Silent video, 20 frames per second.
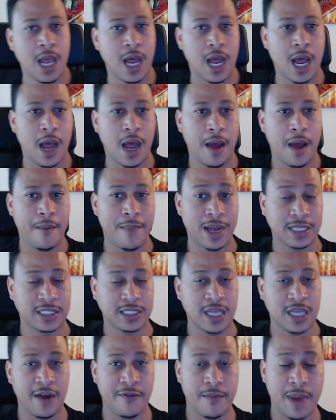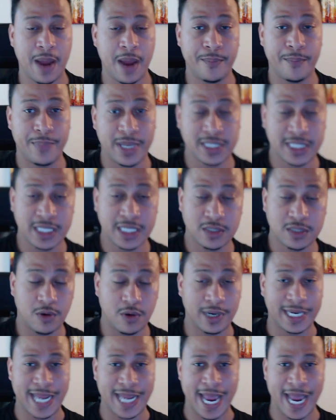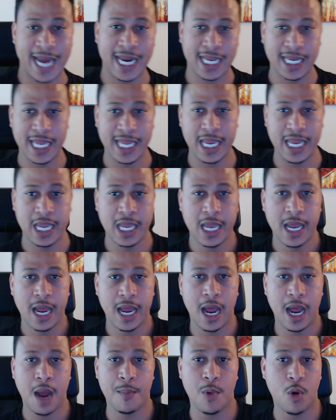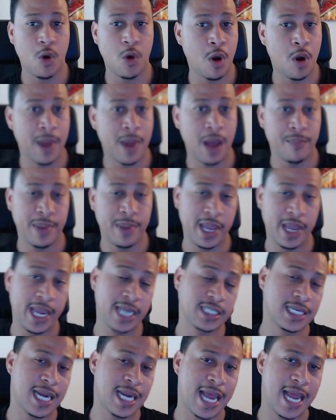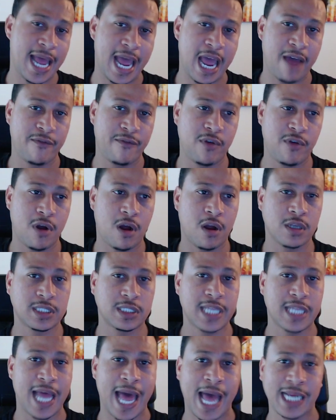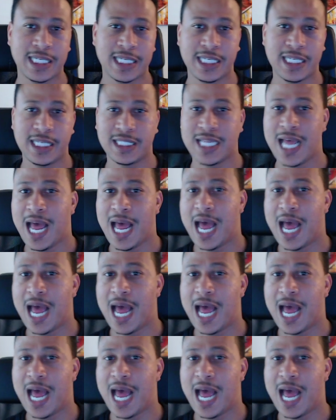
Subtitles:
myself or my business organically on my page, and I have calls to actions.